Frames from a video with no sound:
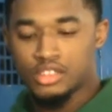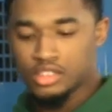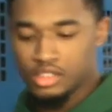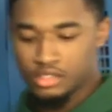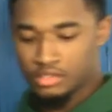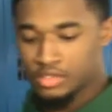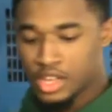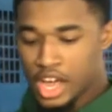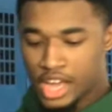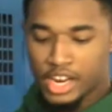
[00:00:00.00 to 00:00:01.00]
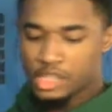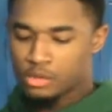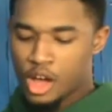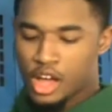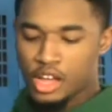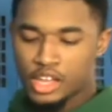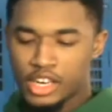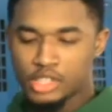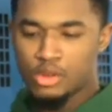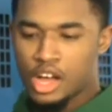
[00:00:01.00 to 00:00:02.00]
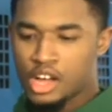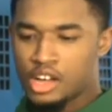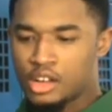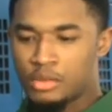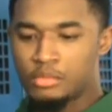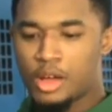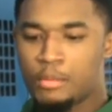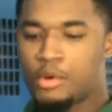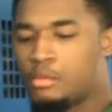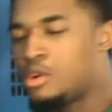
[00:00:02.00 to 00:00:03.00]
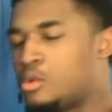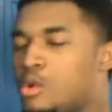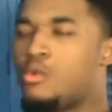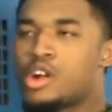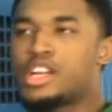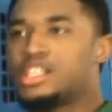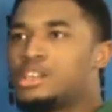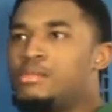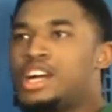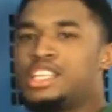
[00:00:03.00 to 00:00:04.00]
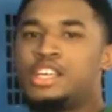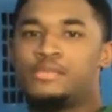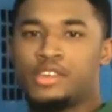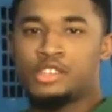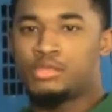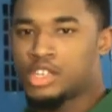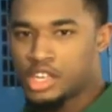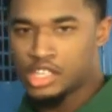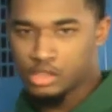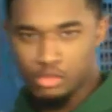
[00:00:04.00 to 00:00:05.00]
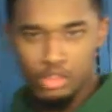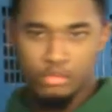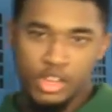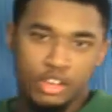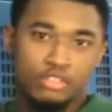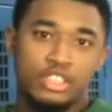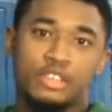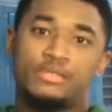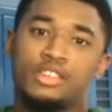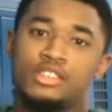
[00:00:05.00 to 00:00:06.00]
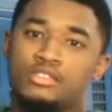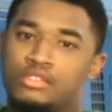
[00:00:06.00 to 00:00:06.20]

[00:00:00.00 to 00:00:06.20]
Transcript: So. All right. And that's why out. and that's why um, I put more work into my defense because he real big on defense.